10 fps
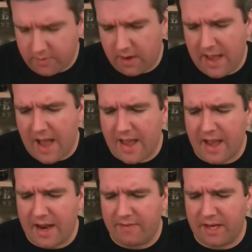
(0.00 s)
get a
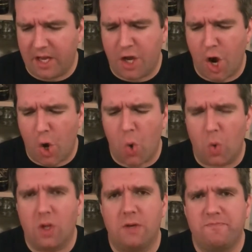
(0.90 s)
kind of like a
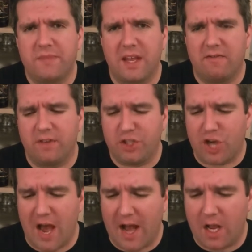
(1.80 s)
coal, kind of
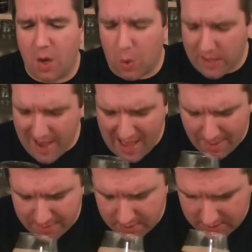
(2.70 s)
charcoal
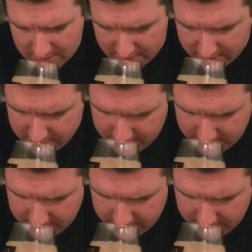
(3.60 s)
carbon kind of